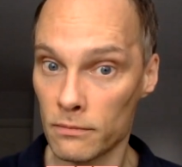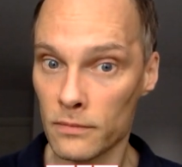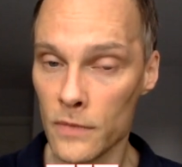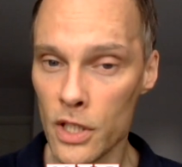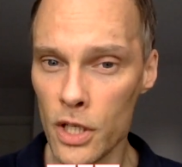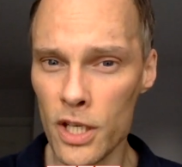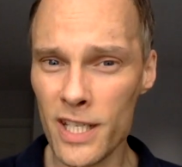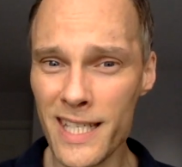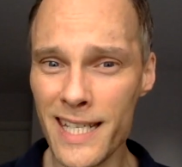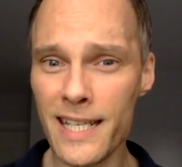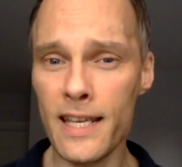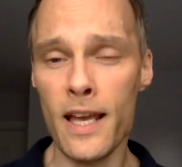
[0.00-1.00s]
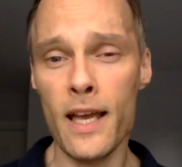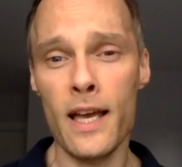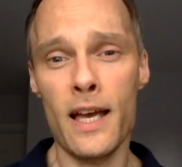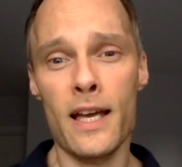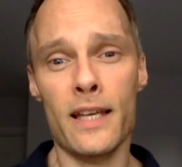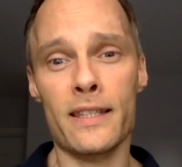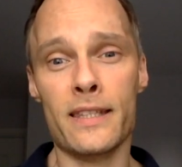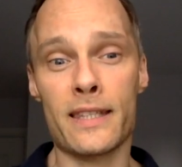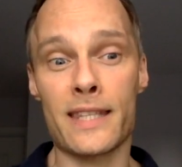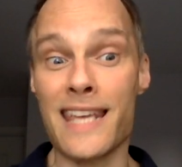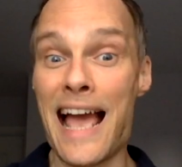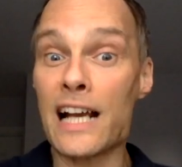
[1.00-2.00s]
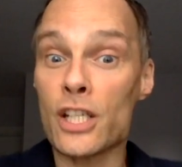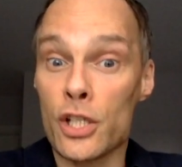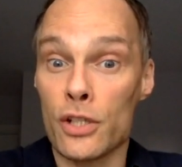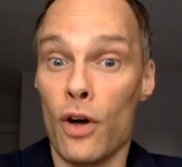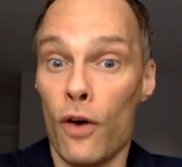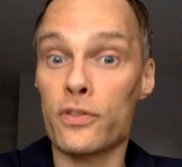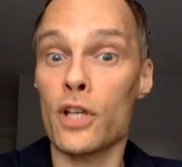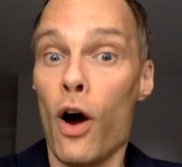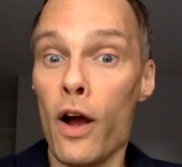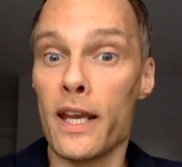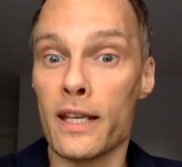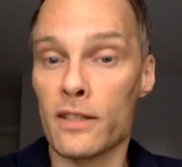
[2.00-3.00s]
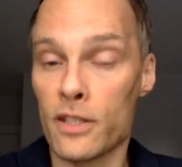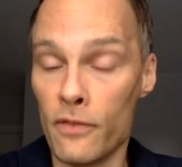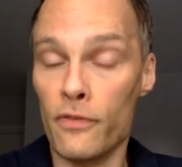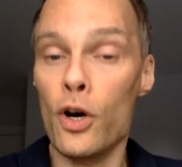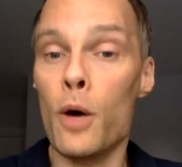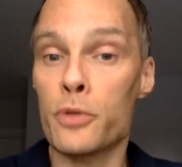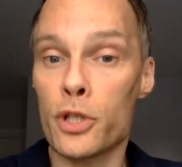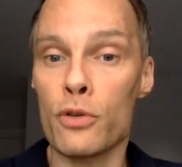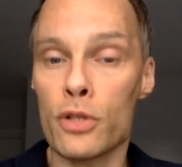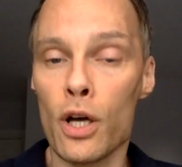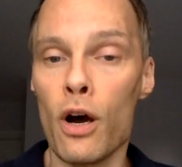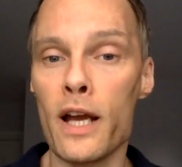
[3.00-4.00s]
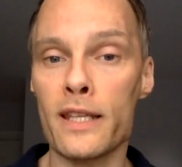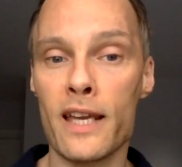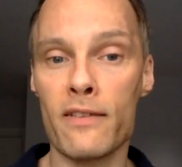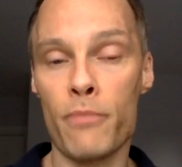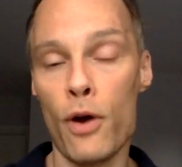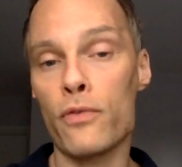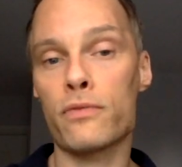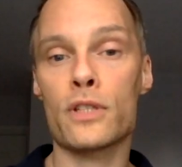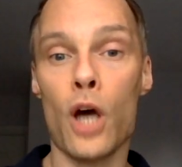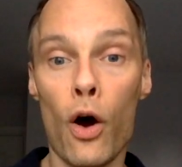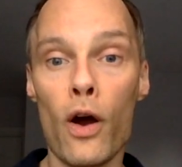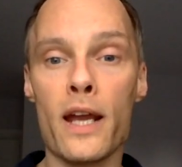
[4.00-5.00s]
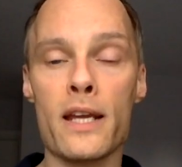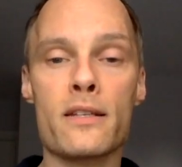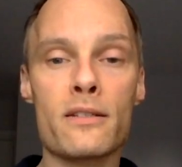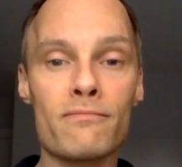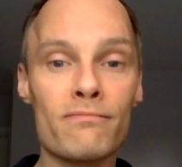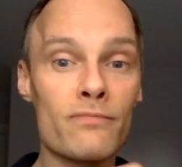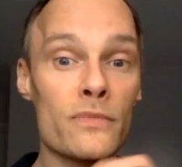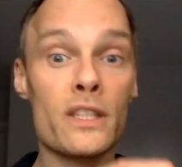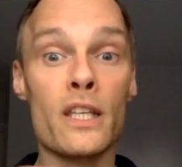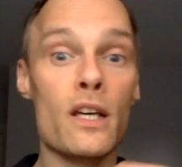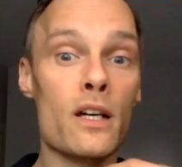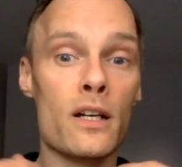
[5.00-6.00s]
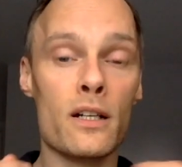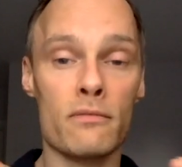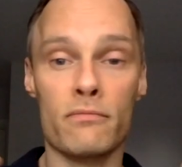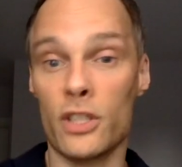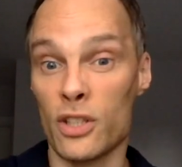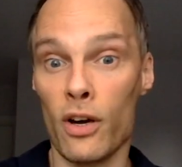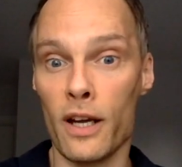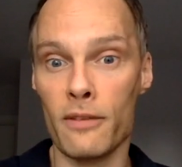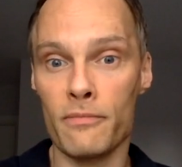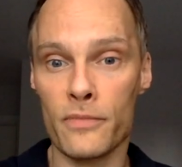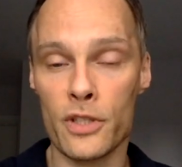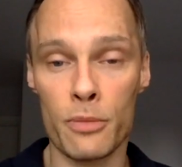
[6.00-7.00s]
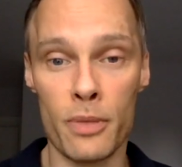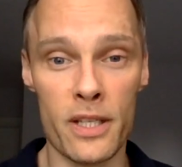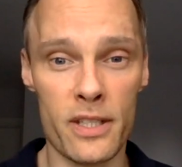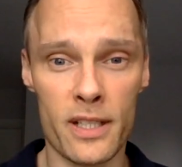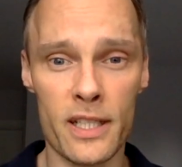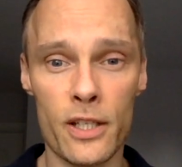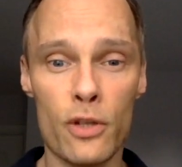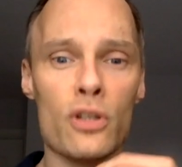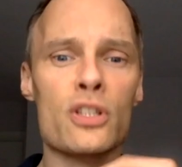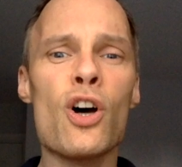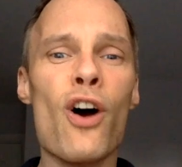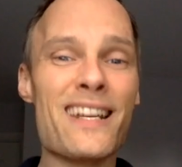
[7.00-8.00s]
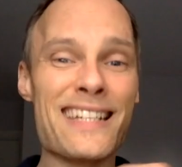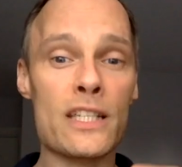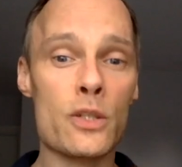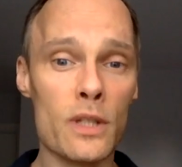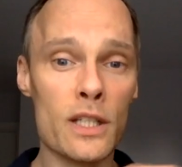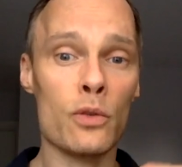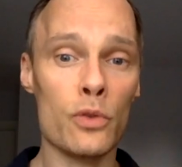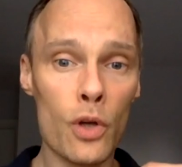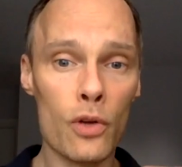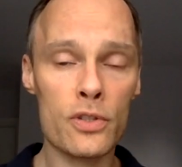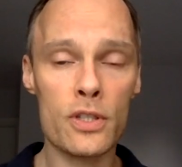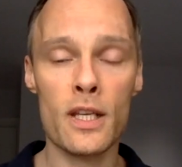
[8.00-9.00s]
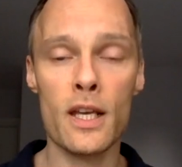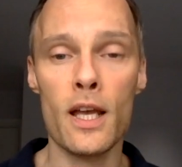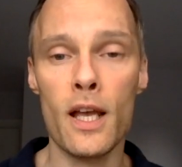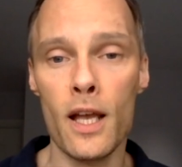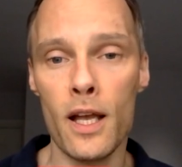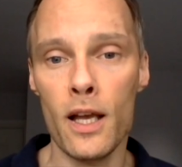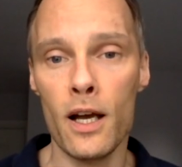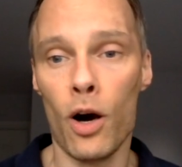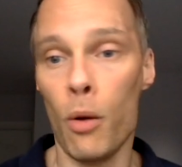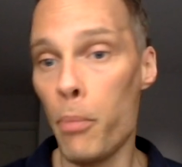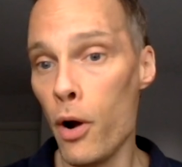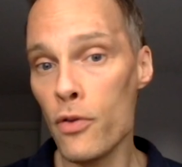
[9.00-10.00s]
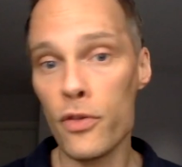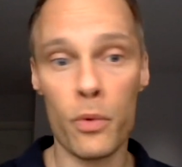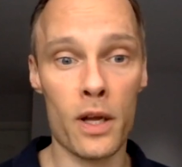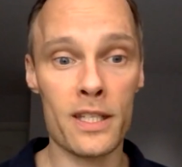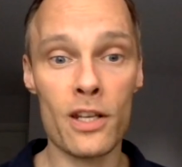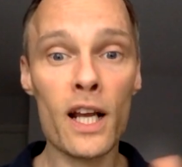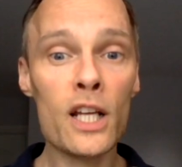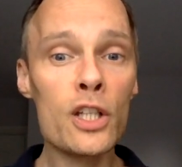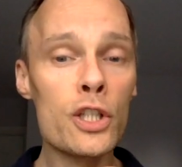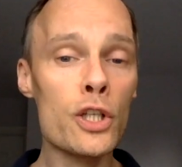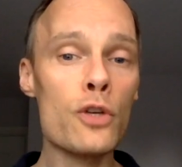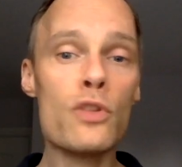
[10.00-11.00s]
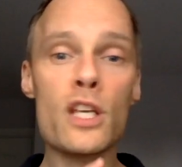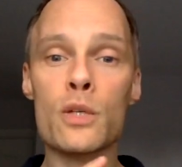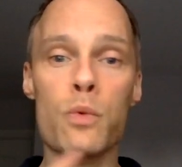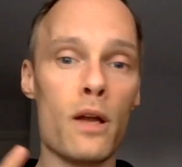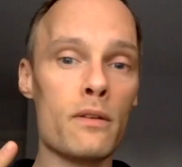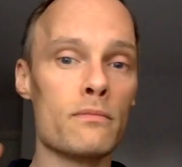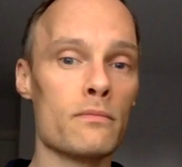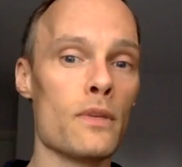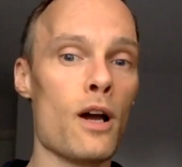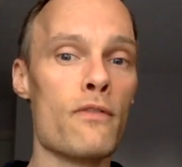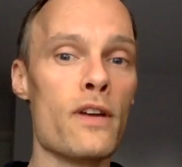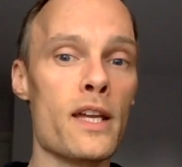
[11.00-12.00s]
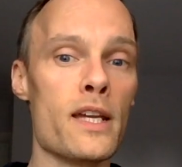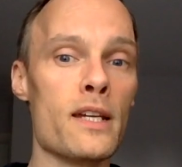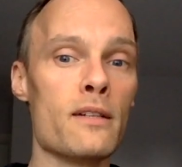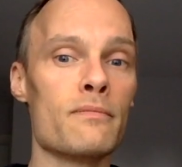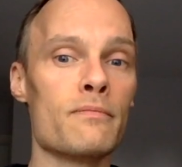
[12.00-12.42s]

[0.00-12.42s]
So you see the action of tying. There's the verb to tie. They both tied the tie. So basically you've got to tie it into a little knot on both ones. And I can do this one over here.